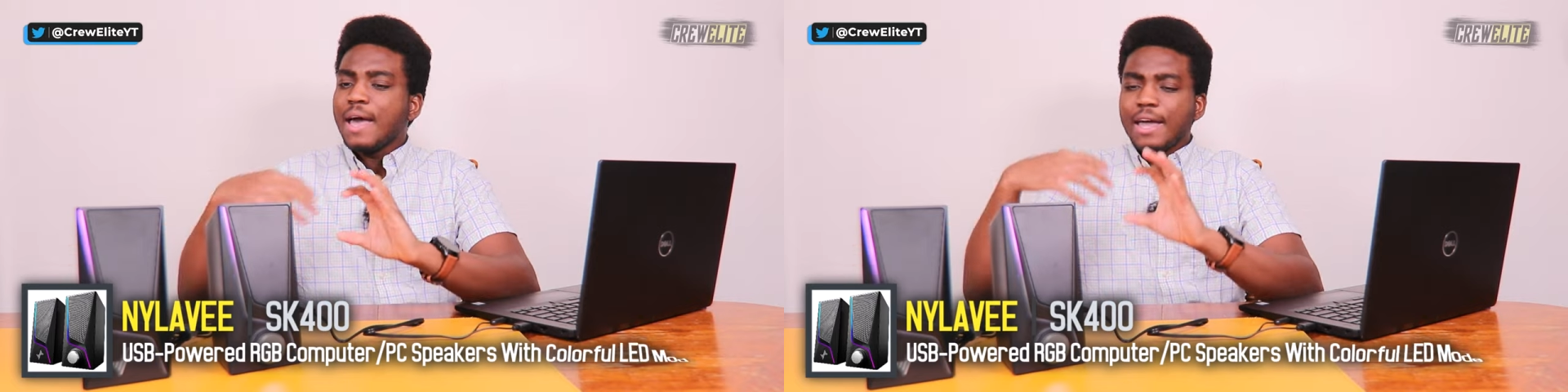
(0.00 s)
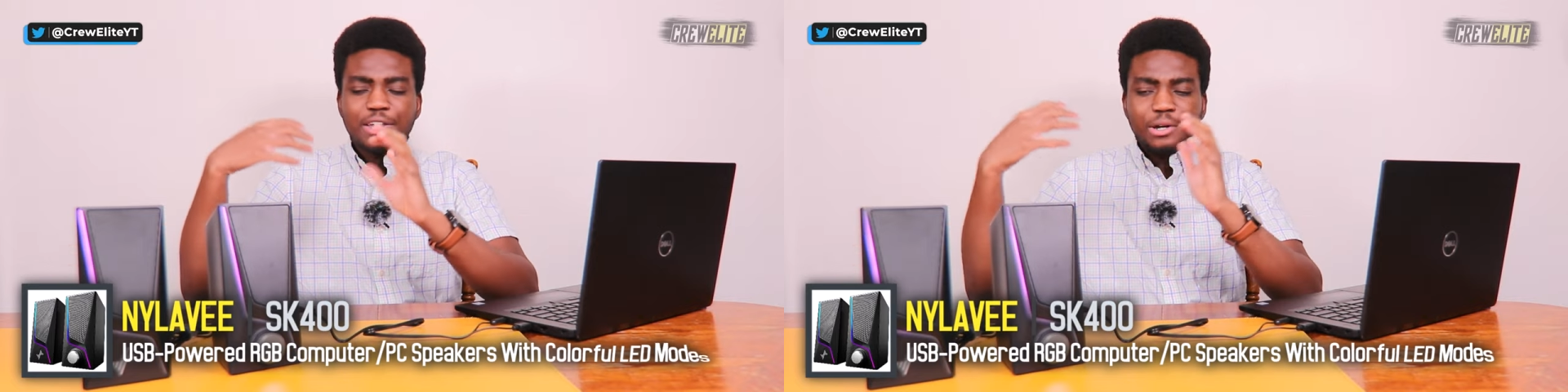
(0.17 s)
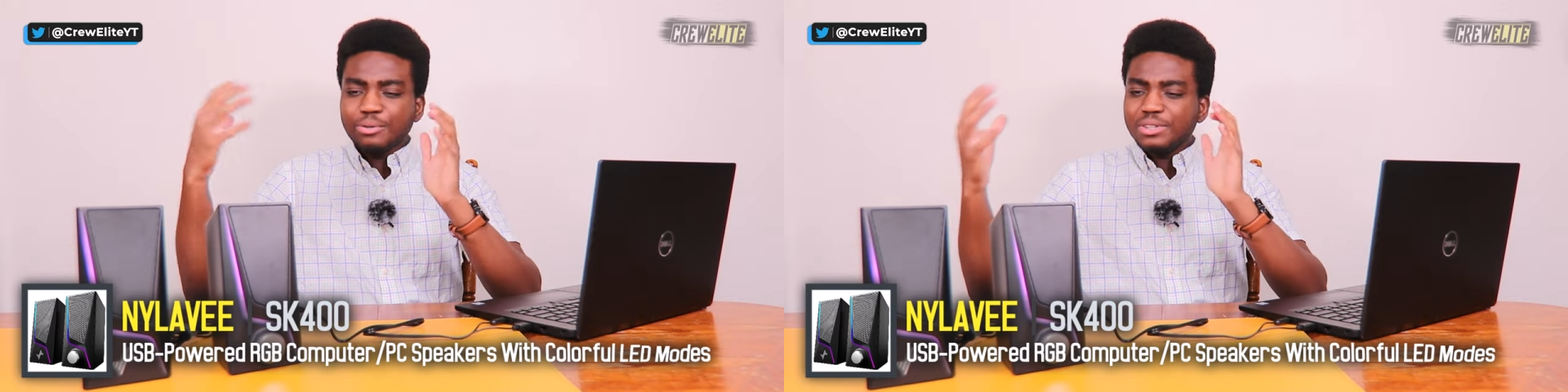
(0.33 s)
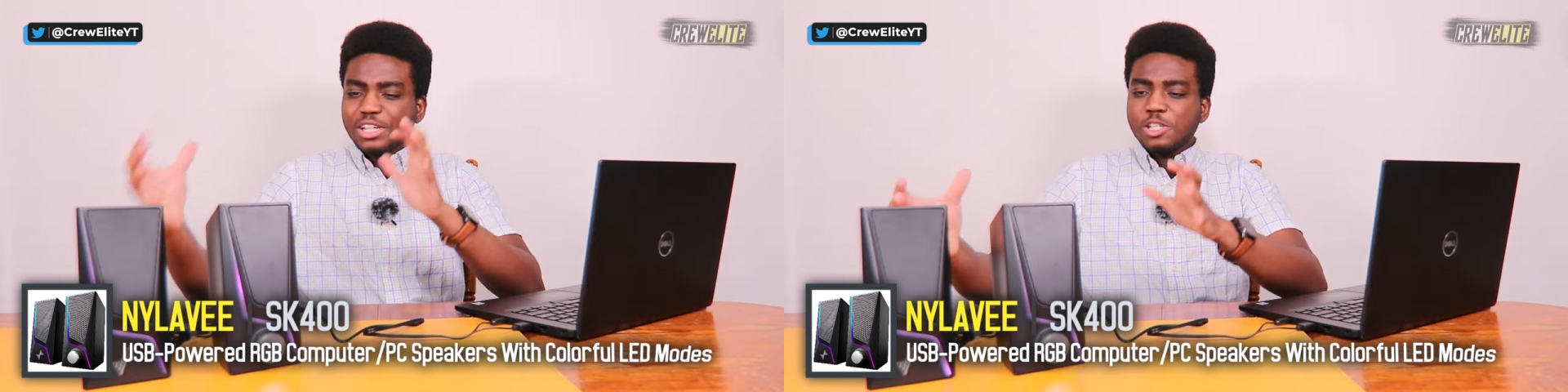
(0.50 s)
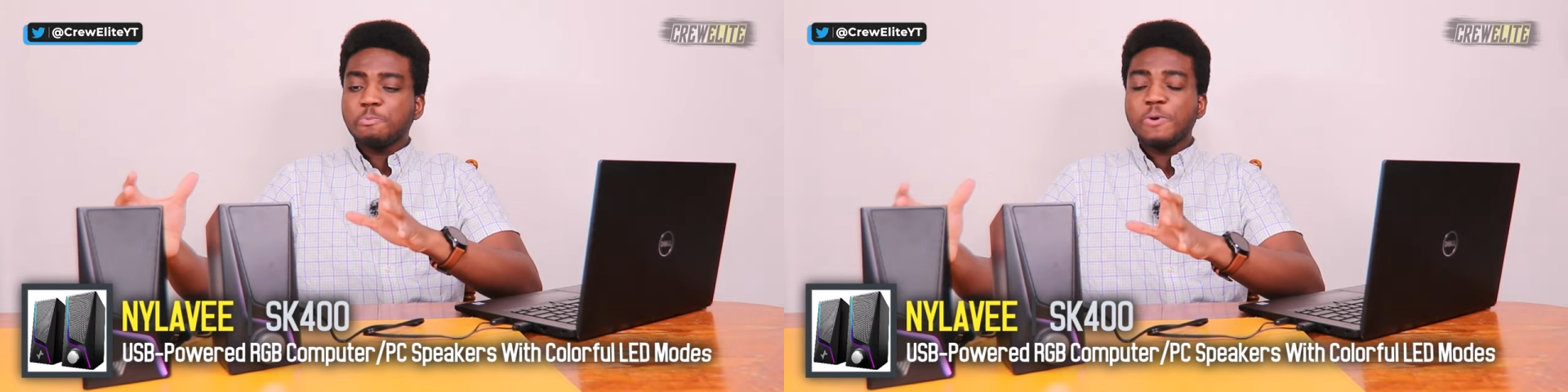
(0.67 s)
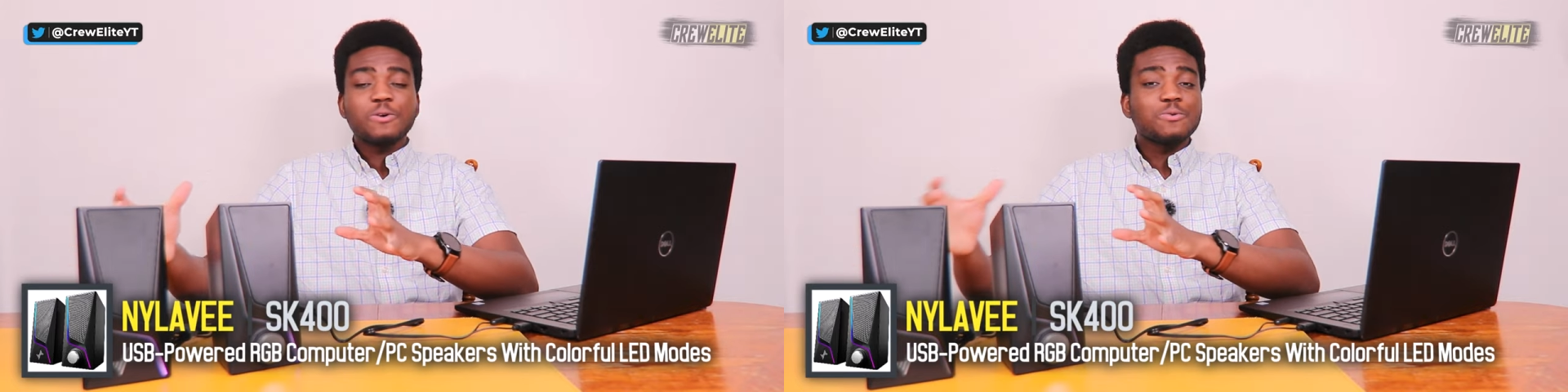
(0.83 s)
you know, these
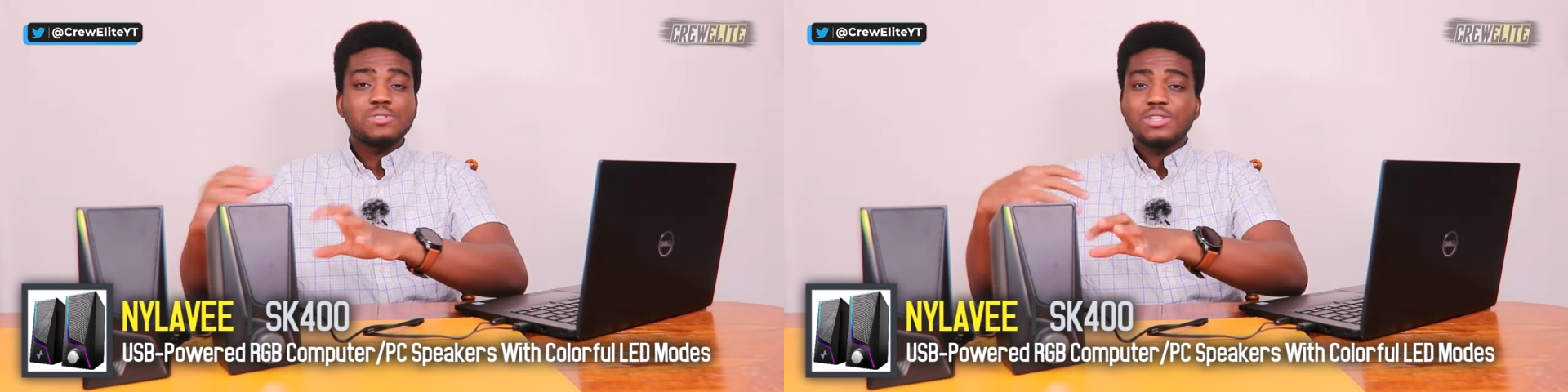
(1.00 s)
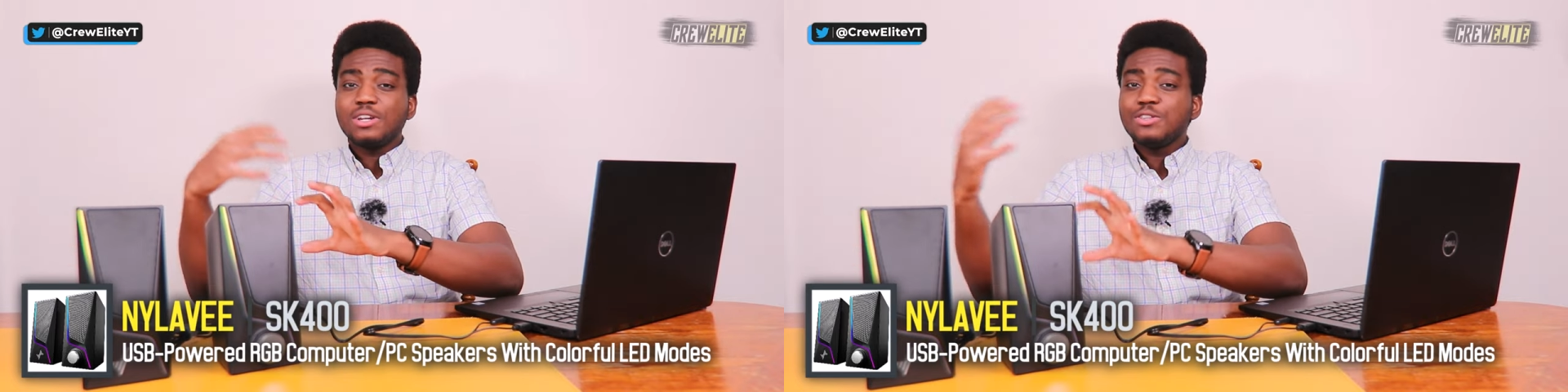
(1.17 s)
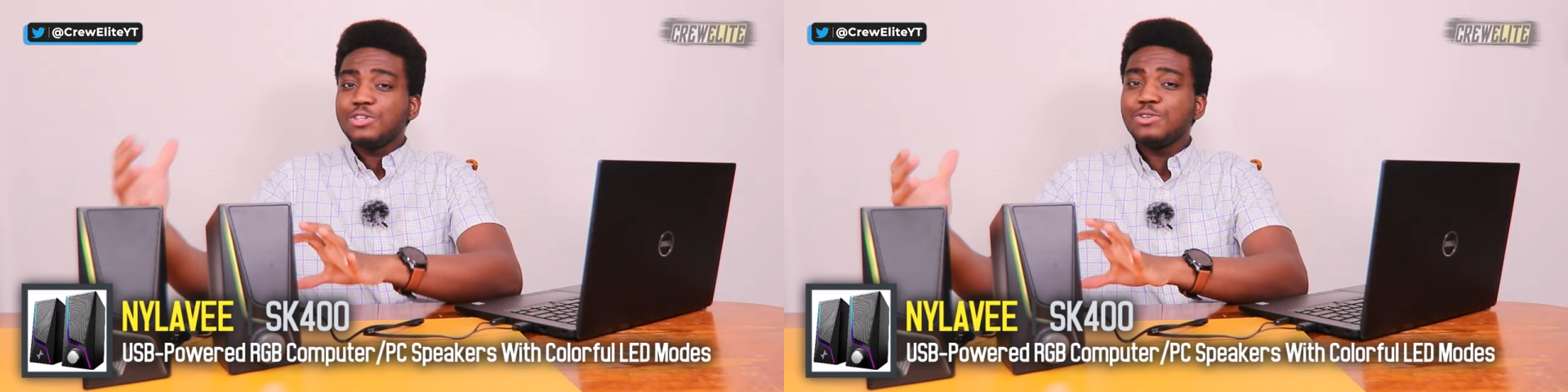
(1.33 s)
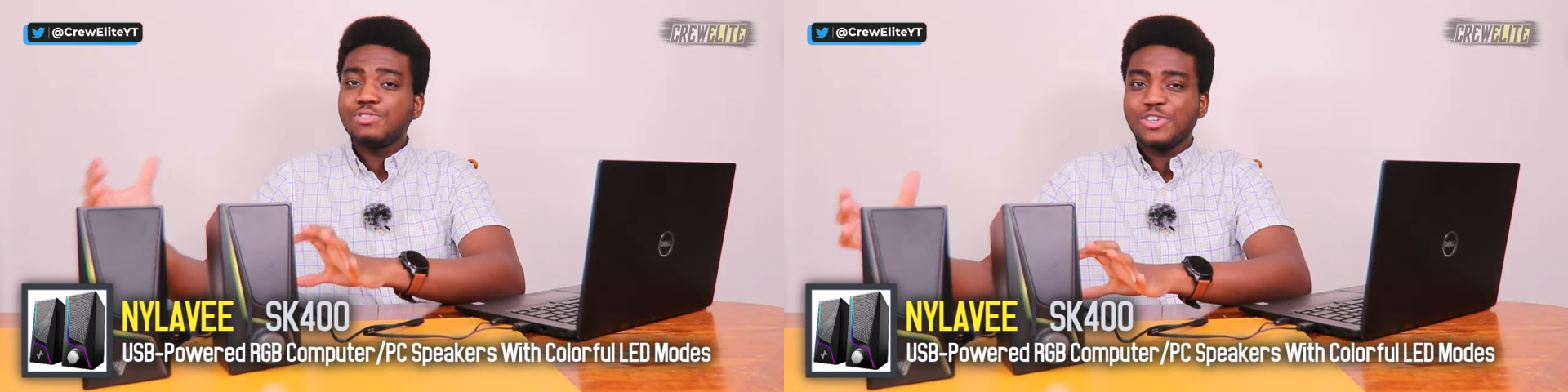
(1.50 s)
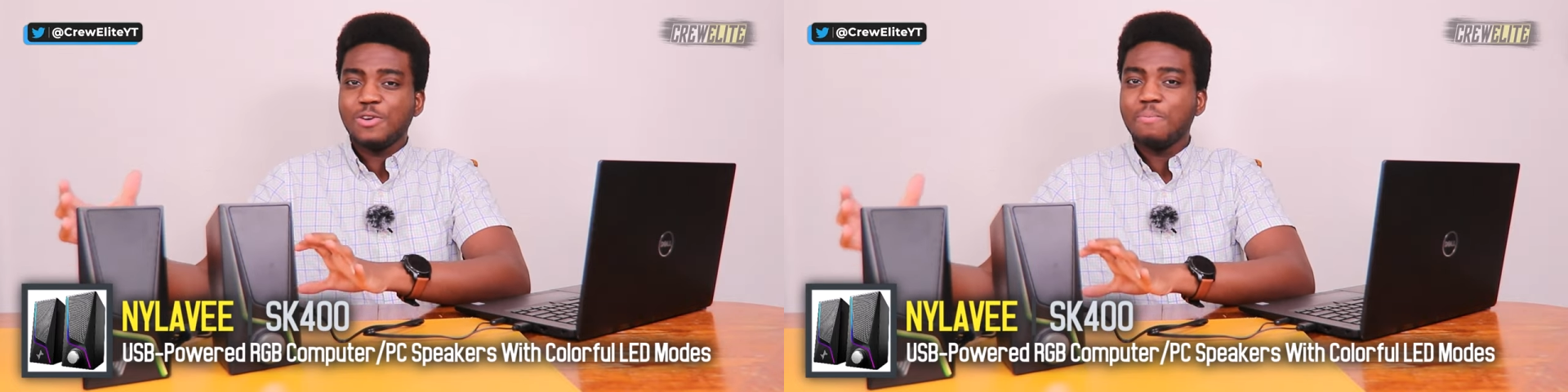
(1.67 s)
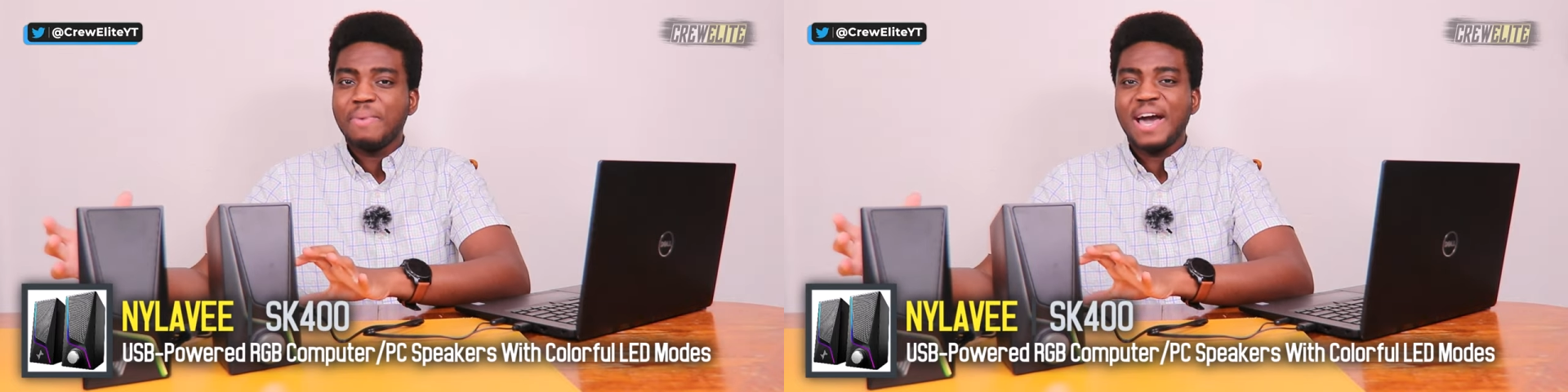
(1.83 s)
speakers didn't do
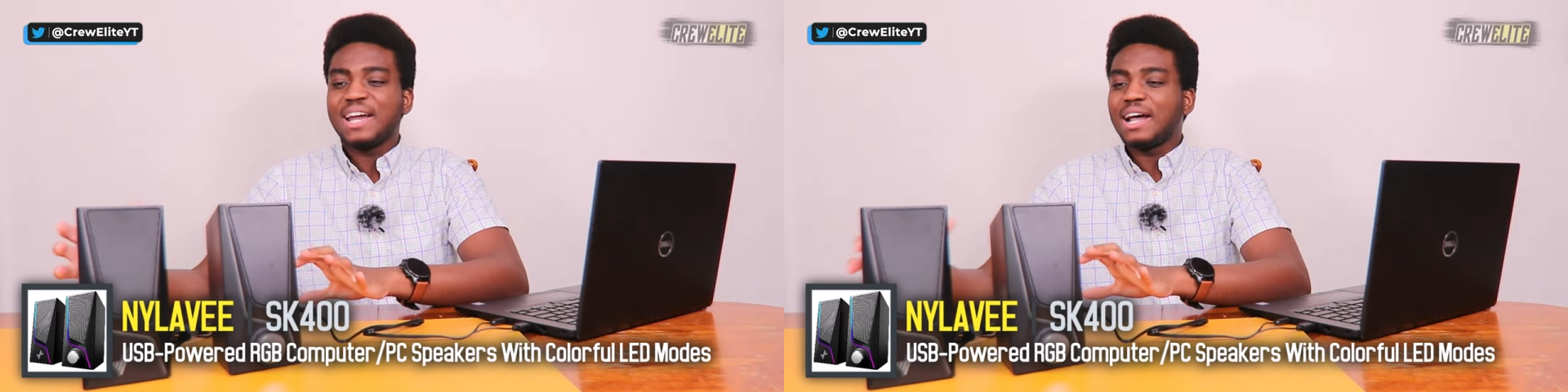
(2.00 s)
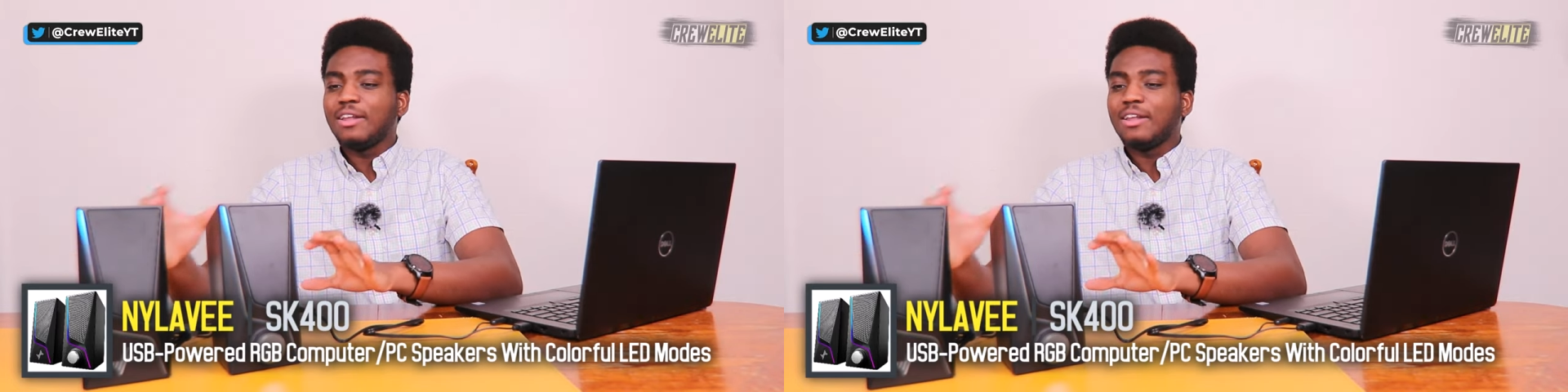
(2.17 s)
too bad.